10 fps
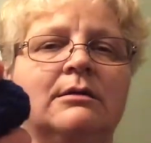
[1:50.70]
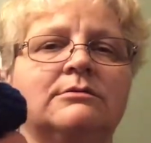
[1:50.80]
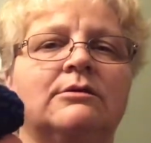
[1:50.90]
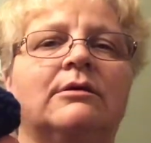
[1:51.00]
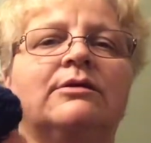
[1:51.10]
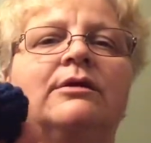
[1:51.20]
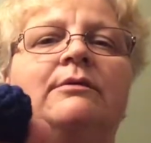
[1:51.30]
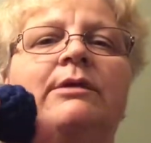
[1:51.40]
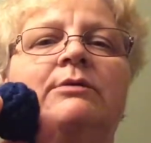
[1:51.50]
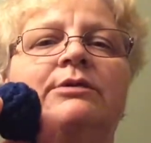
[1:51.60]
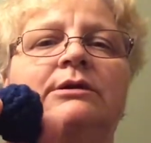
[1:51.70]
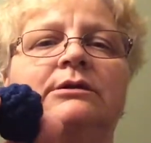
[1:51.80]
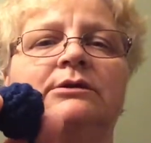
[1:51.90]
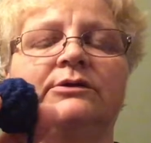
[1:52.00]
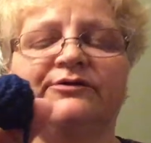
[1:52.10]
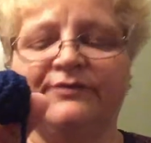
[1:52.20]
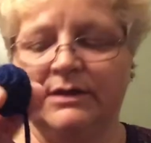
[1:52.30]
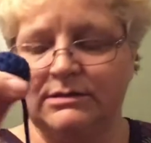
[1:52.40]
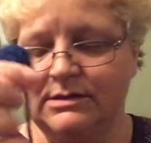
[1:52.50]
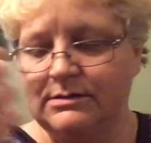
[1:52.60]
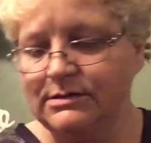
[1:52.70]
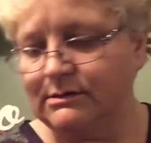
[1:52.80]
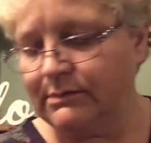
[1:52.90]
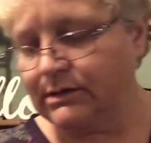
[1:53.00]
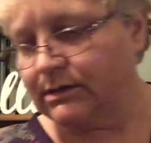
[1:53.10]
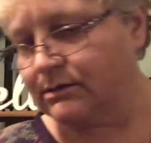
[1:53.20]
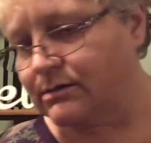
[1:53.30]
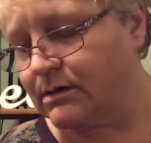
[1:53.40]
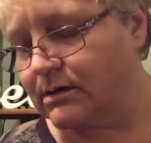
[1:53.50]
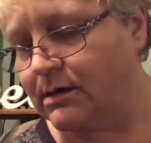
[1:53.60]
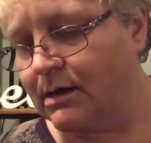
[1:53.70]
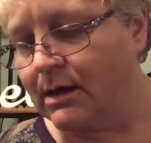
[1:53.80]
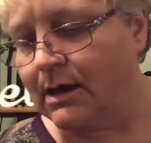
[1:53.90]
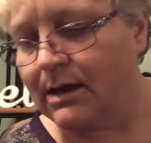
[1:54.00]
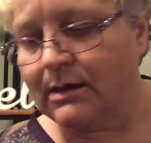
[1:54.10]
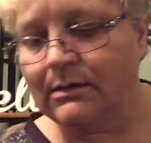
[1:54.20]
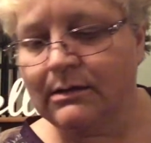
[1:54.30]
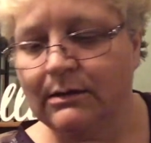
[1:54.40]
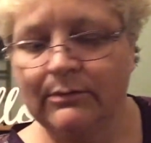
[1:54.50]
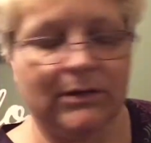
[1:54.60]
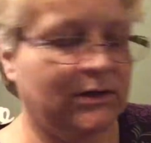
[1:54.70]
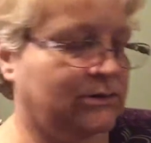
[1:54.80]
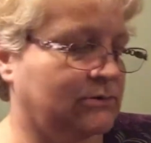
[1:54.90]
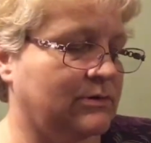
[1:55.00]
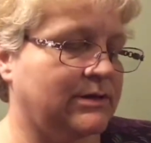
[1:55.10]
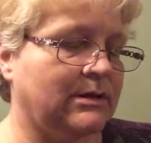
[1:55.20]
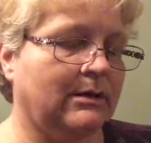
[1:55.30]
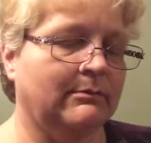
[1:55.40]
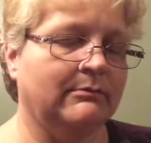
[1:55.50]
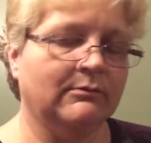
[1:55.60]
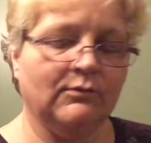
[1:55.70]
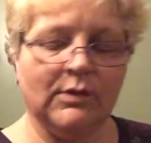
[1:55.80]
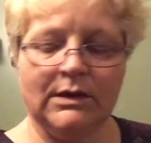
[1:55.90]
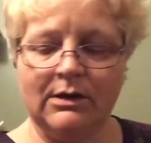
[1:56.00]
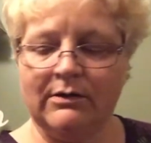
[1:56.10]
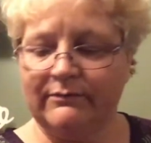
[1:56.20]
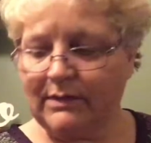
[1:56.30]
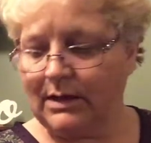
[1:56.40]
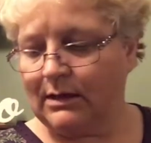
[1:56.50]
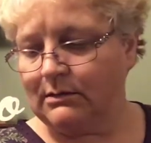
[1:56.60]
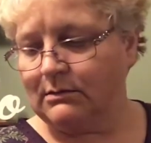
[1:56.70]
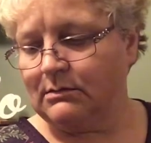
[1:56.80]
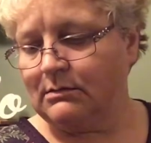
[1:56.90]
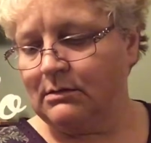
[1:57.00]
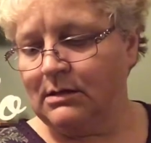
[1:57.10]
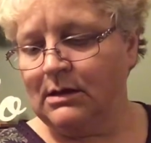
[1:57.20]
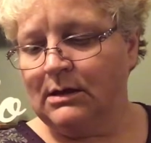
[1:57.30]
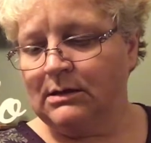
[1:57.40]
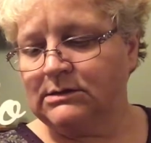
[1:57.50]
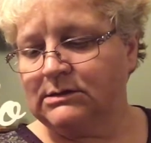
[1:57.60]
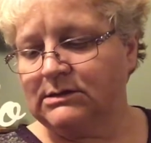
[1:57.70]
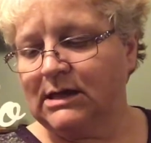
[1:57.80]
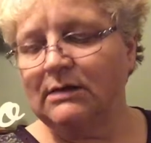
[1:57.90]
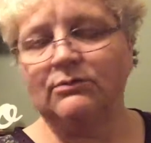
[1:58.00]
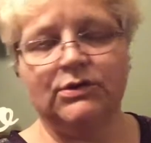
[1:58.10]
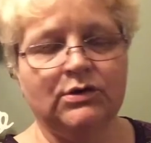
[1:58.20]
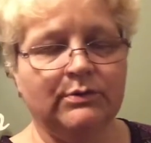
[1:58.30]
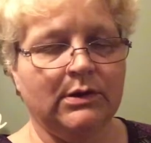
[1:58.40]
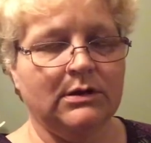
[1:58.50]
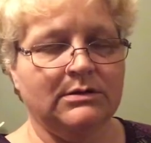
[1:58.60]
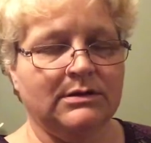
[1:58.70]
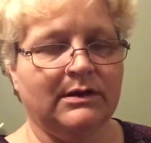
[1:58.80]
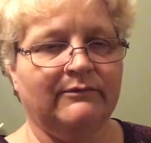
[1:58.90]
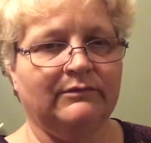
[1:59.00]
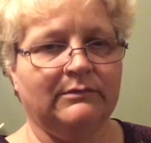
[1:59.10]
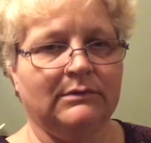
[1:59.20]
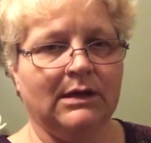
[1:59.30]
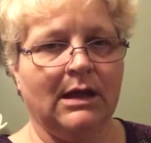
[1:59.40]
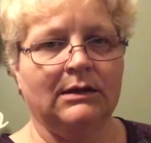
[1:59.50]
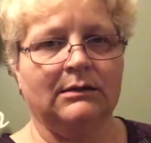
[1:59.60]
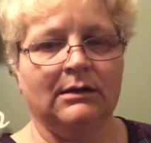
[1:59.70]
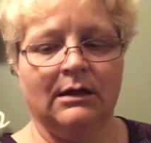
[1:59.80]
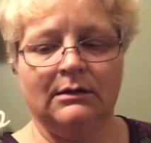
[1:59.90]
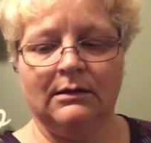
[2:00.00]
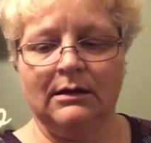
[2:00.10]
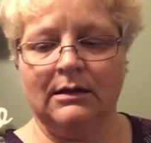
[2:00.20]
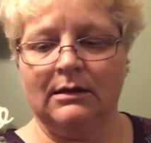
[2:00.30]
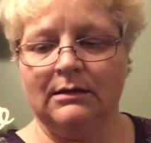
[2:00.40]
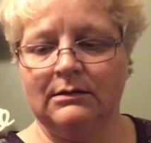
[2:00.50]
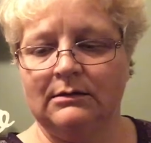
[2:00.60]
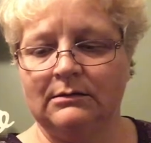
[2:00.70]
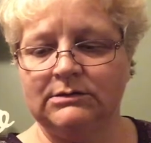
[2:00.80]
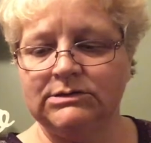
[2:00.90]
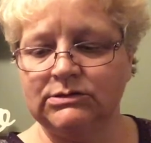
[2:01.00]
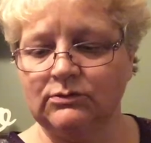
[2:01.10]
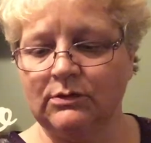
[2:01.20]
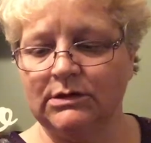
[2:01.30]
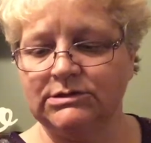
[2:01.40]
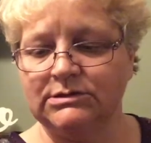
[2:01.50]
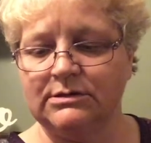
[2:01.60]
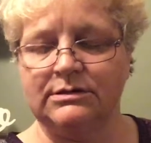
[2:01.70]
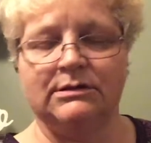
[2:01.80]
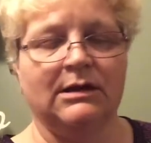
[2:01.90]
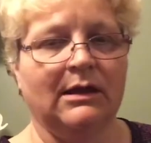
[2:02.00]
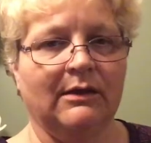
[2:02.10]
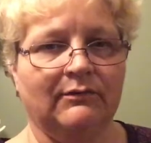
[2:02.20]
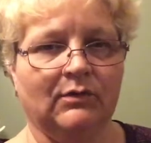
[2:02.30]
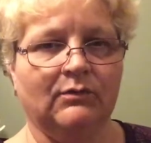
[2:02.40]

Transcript: though I thought about putting a little face on some of these. And then I'm going to do some, right now I've got 10 blueberries I've got done and two oranges and I have to